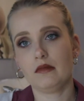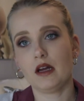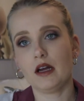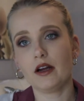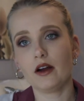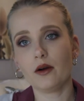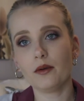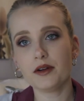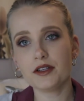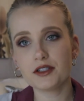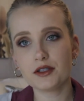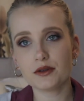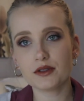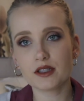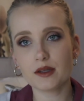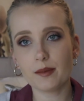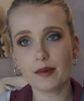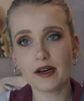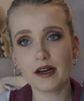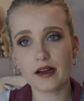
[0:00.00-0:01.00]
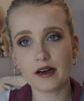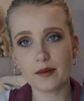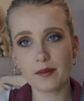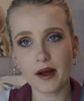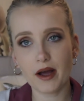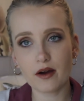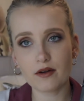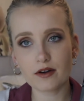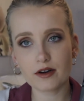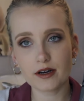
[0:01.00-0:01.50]
banana
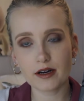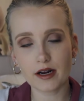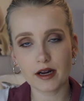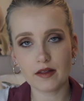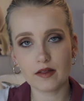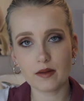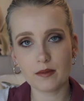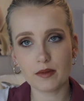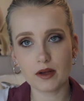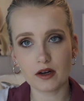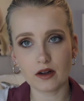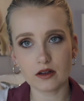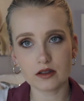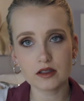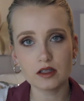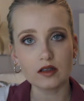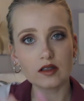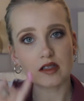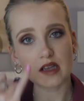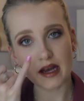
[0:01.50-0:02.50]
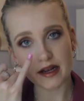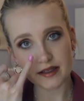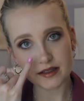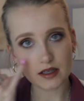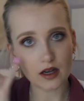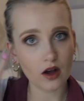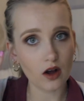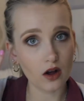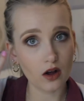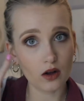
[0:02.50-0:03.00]
powder in the middle to
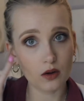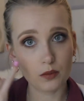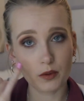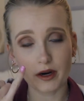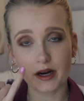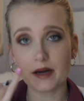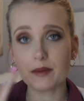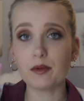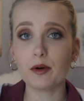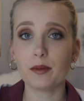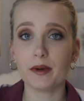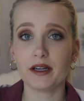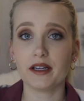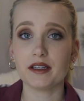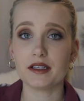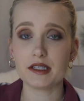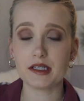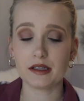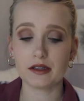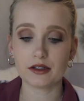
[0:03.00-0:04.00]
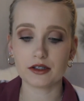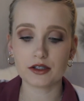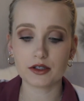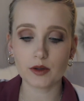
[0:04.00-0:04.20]
set all where I put my concealer.